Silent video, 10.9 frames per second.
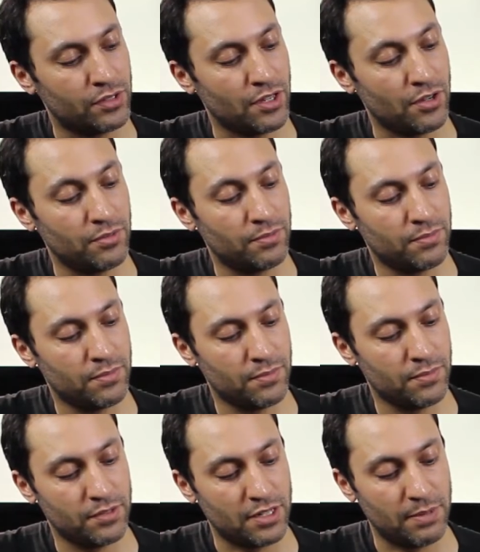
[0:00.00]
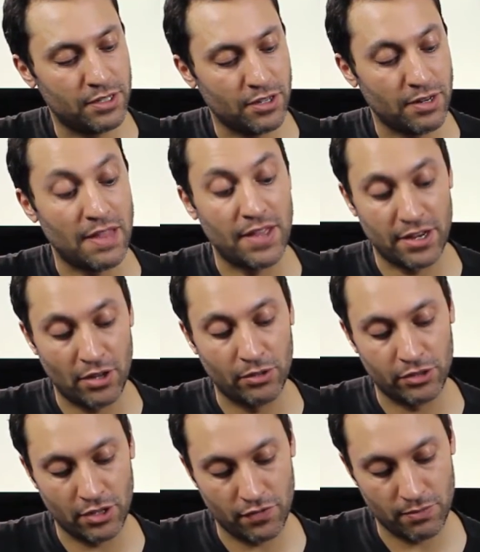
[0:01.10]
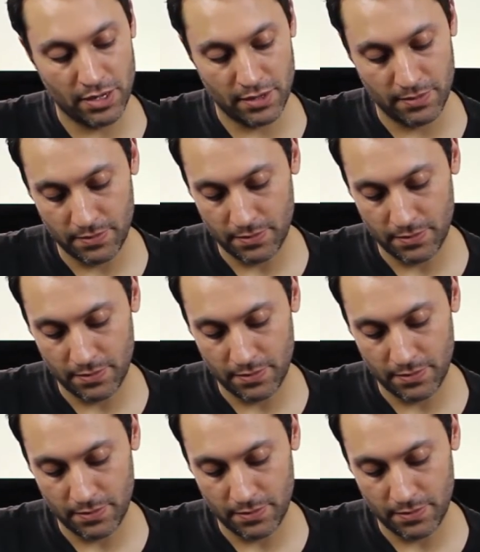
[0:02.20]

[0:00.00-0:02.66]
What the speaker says: tone, semitone, and then whole tone from here.